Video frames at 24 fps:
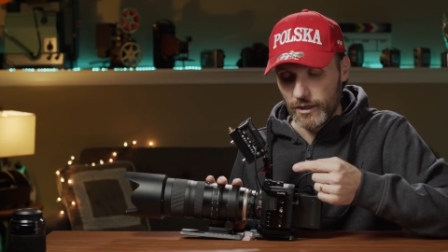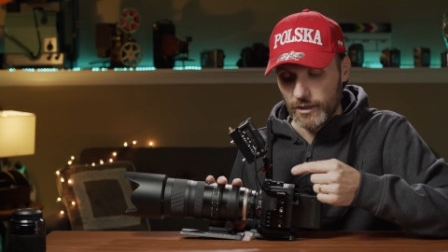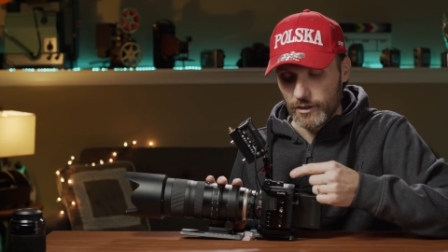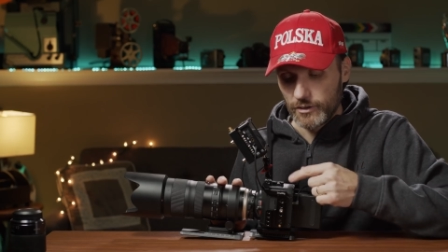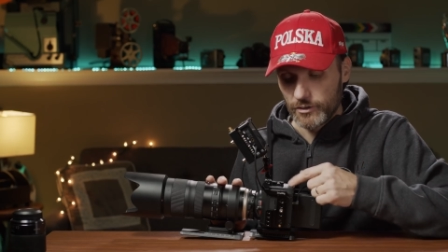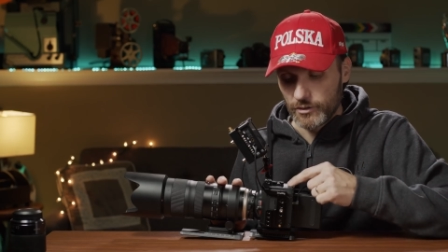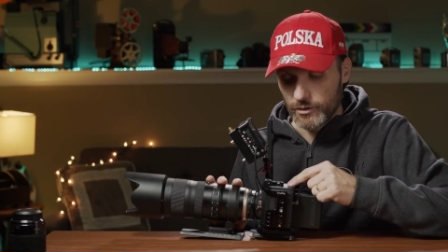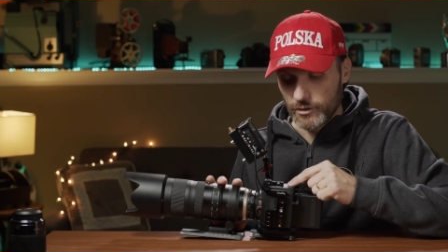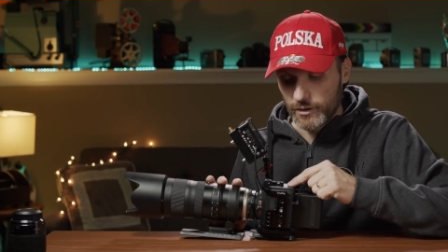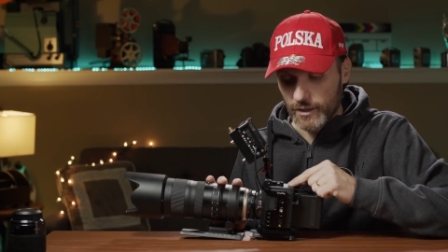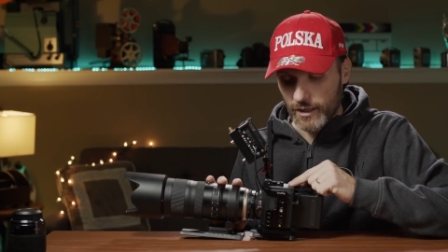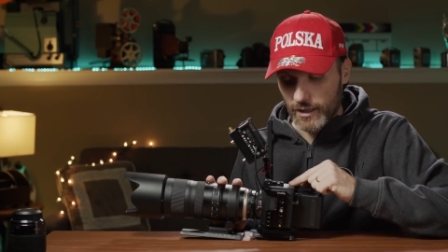
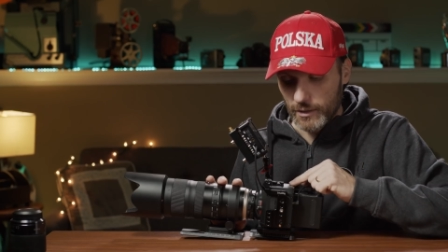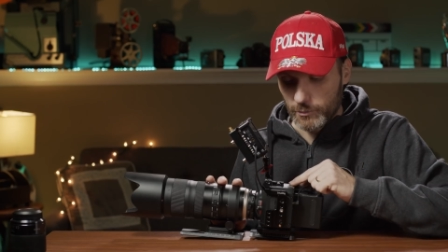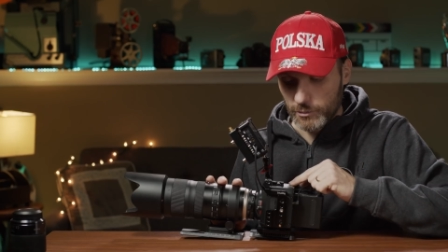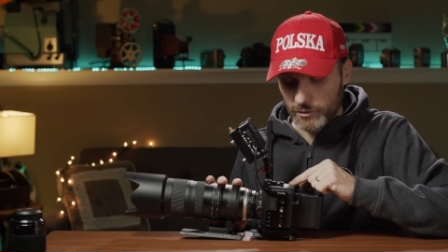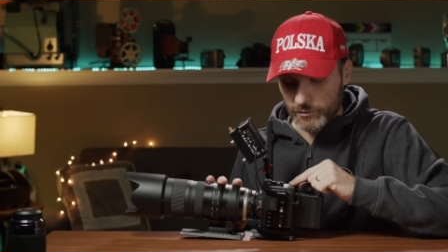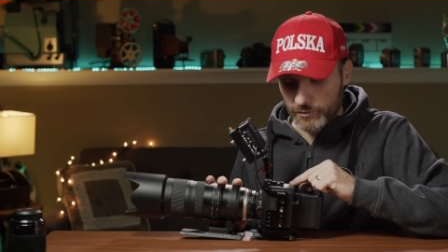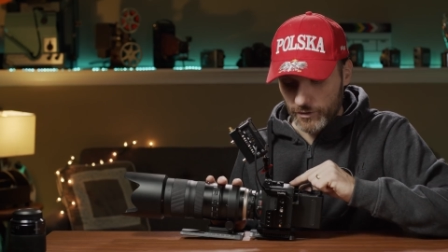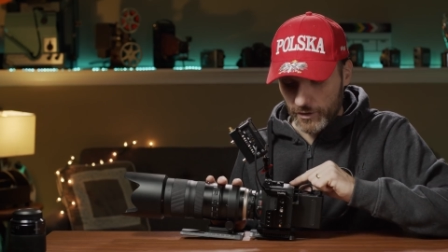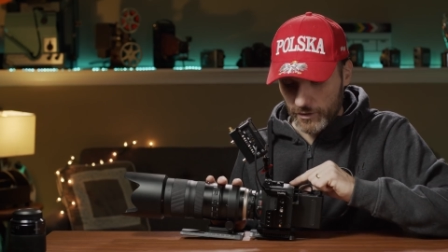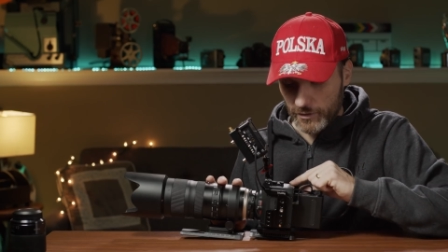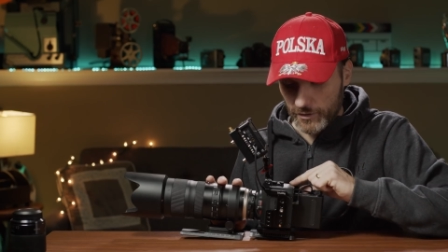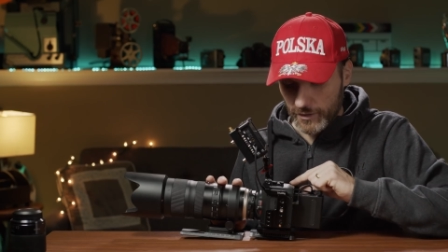So you got to be
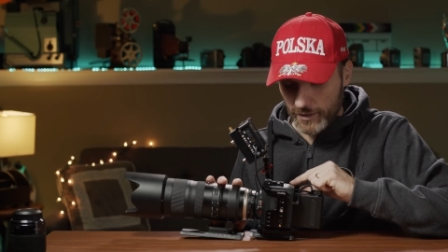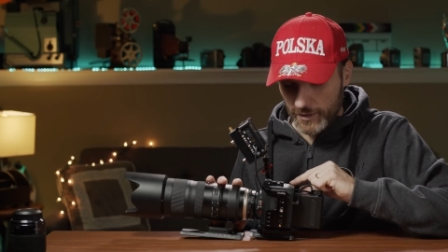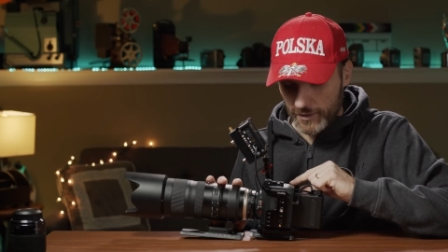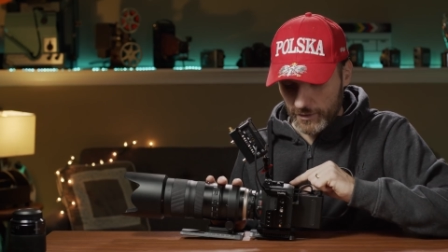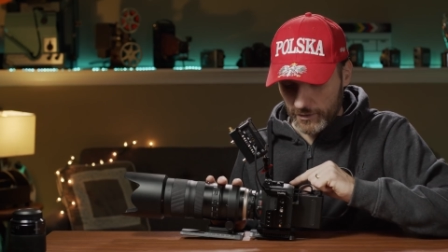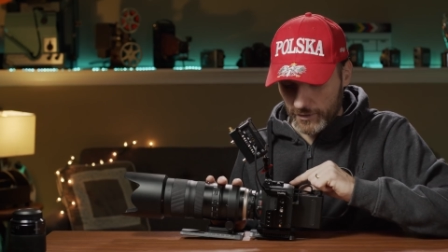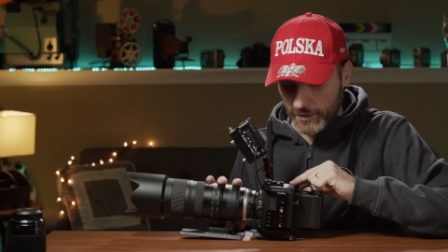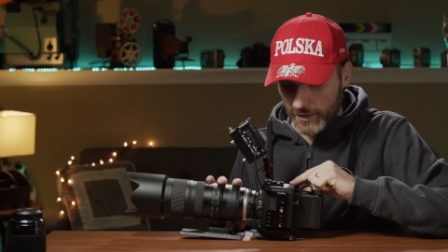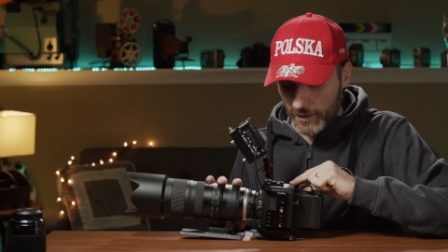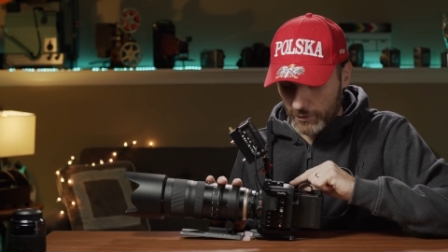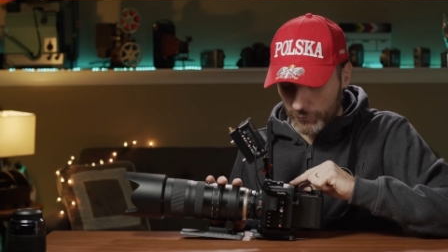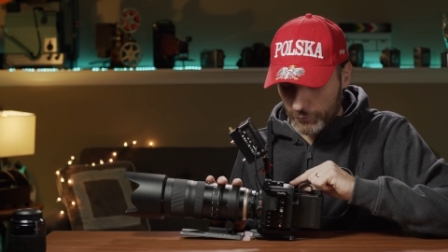very kind
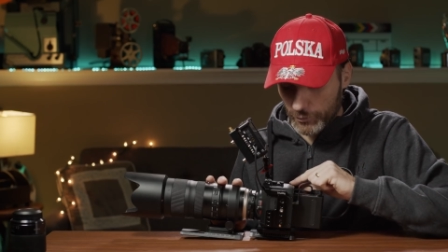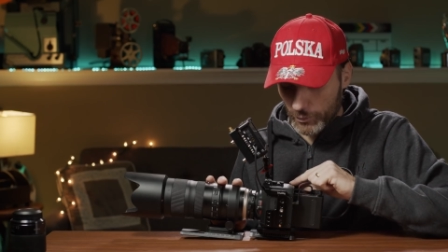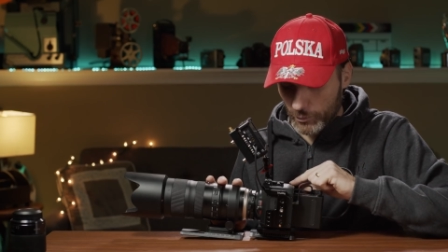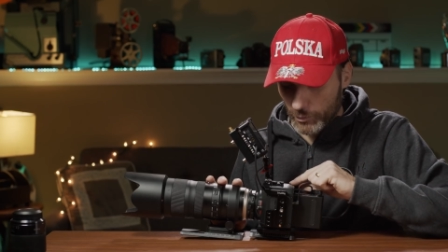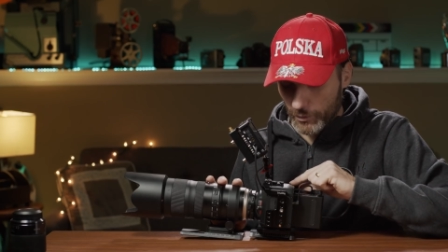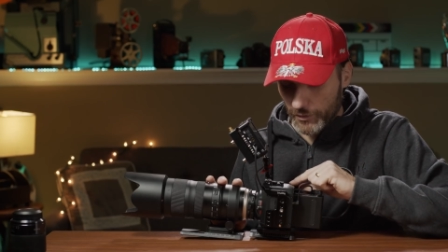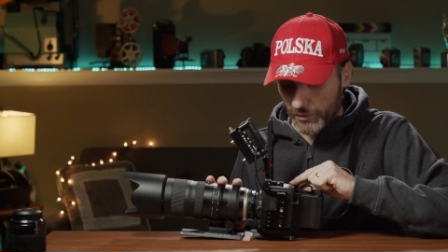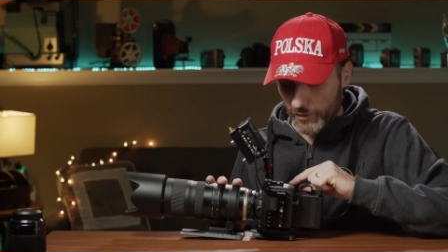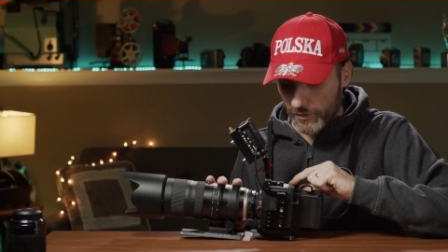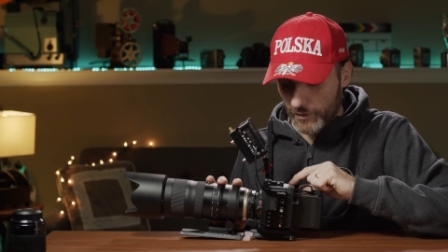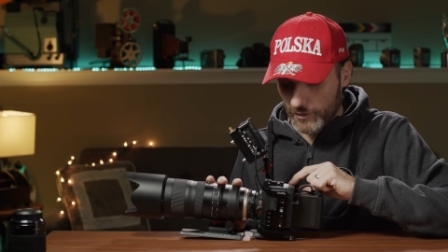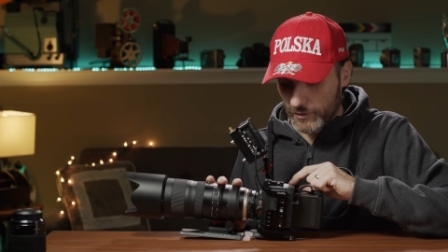of careful
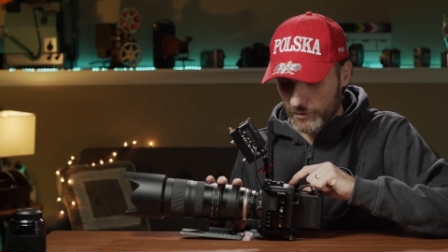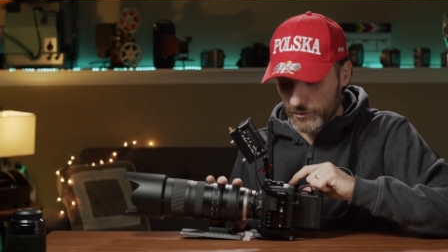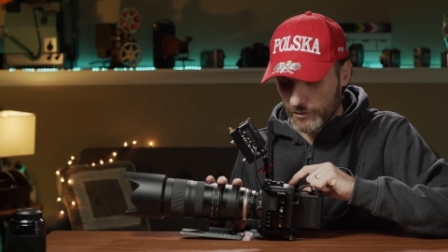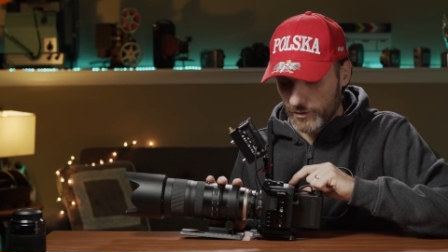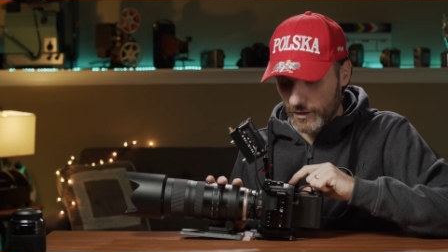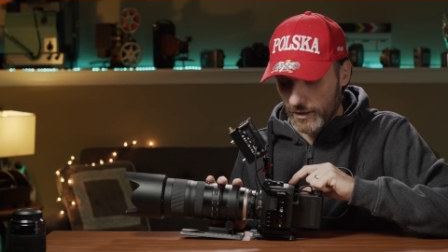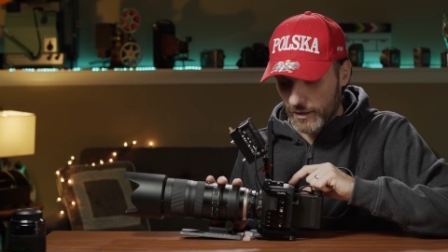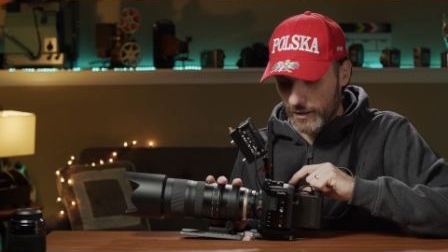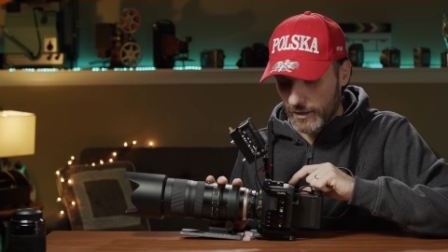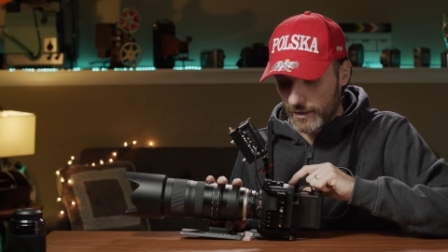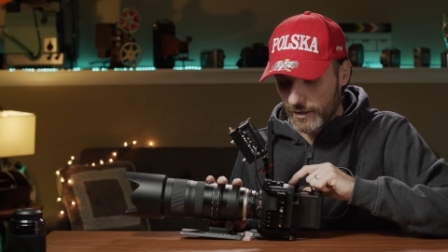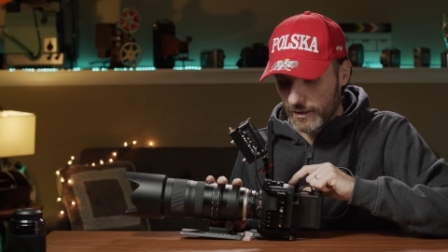with this.
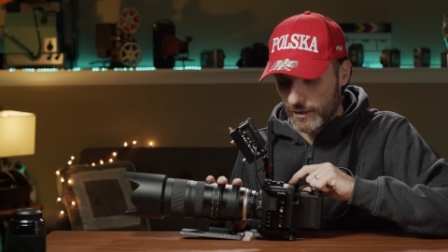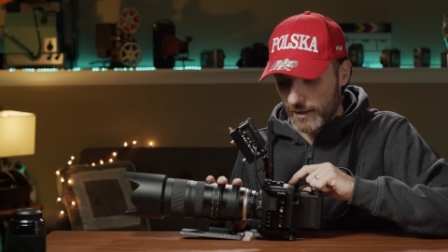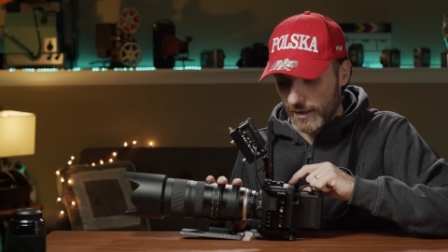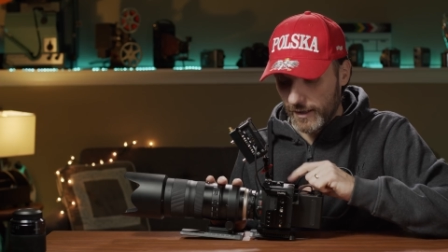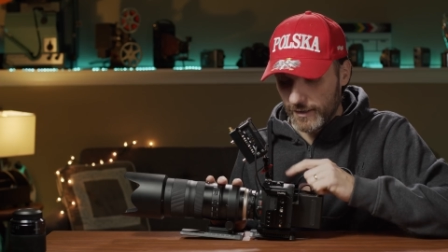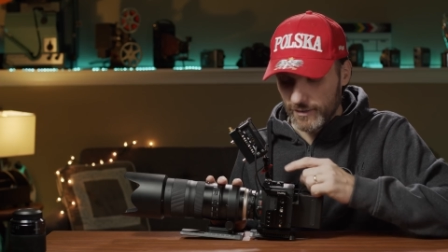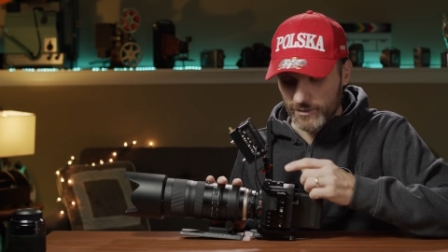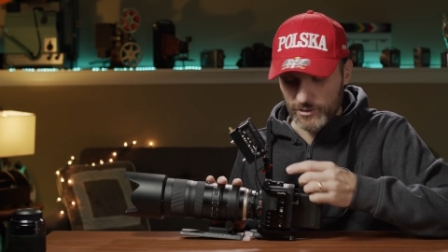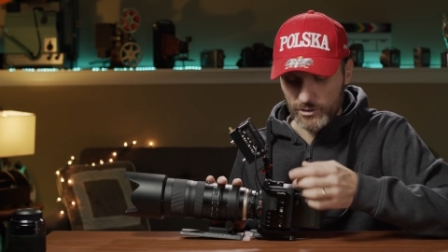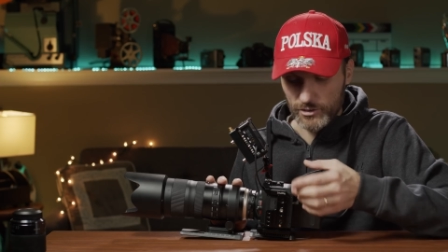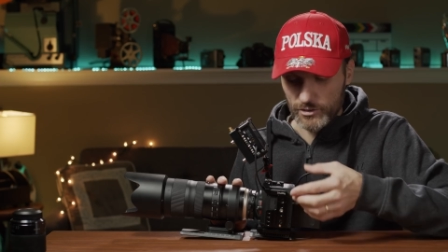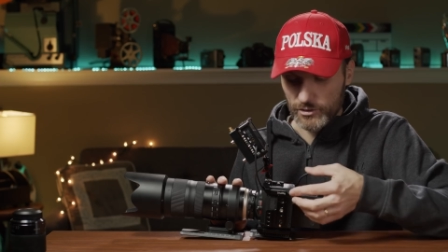
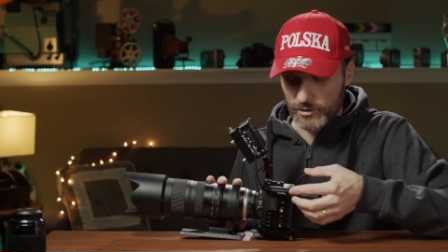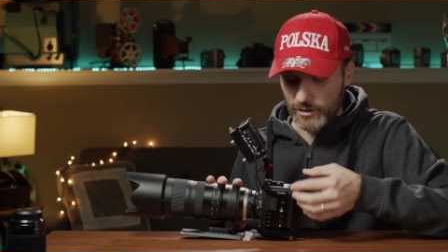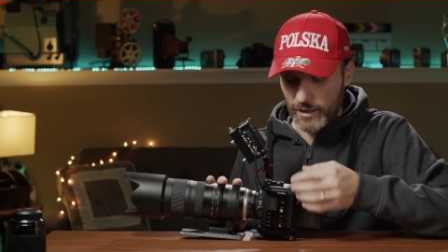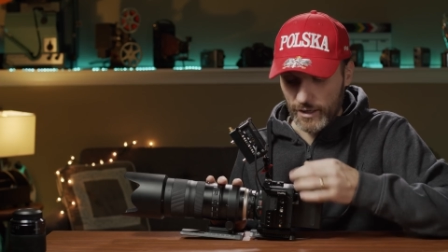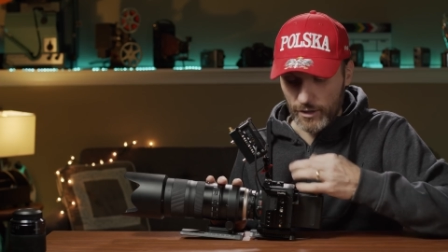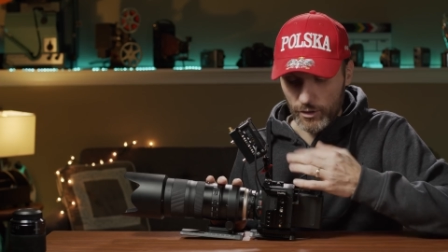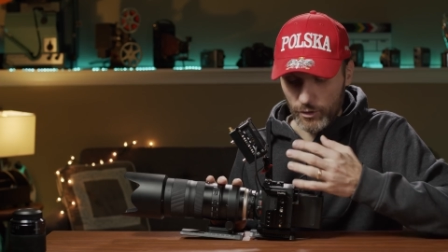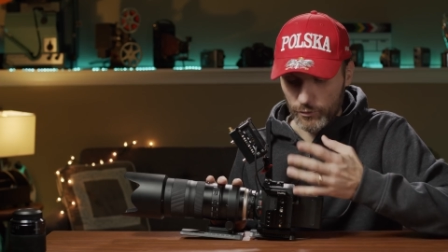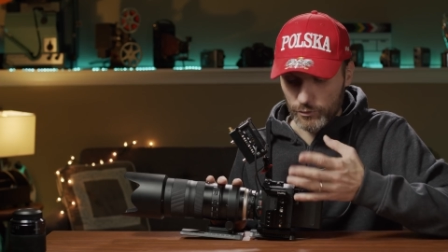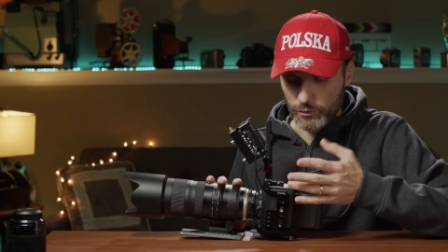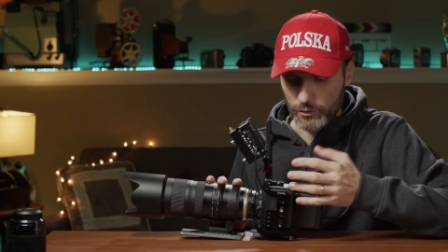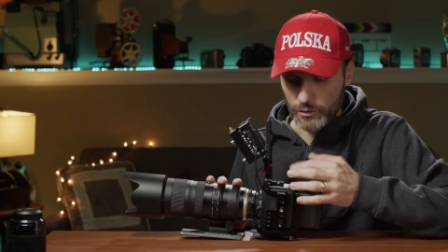And just,
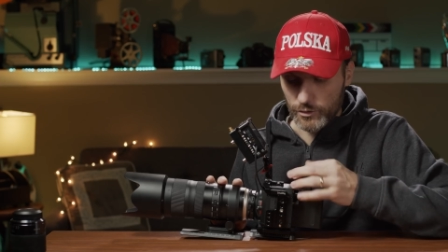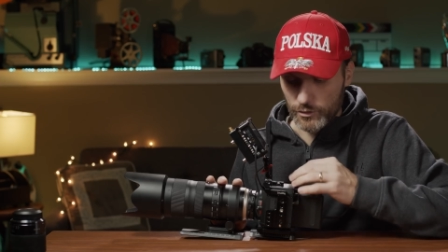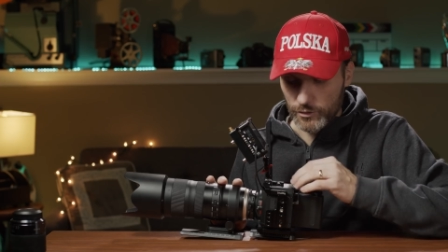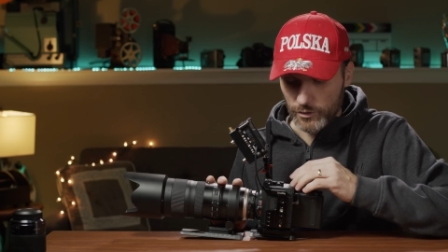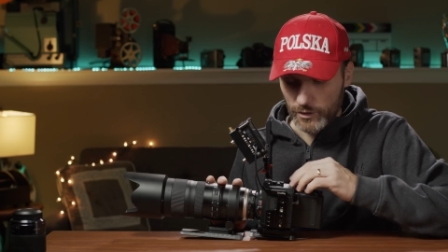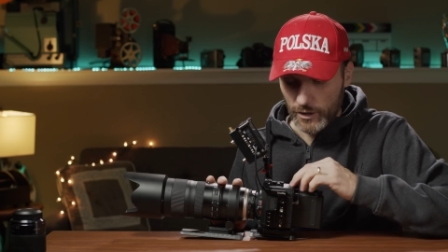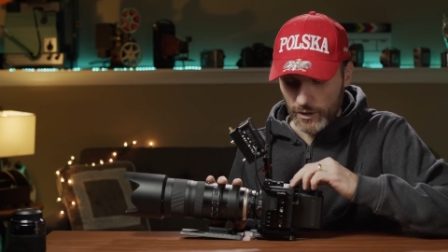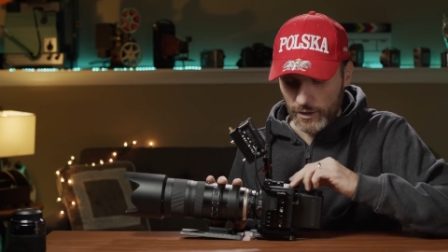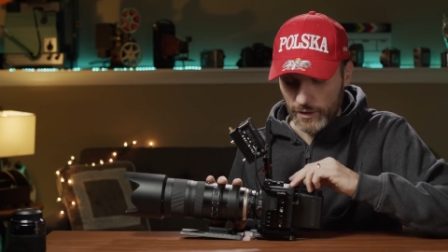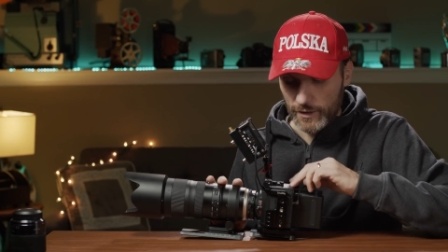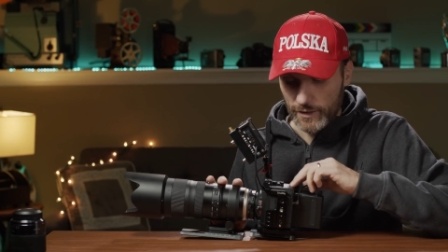overall,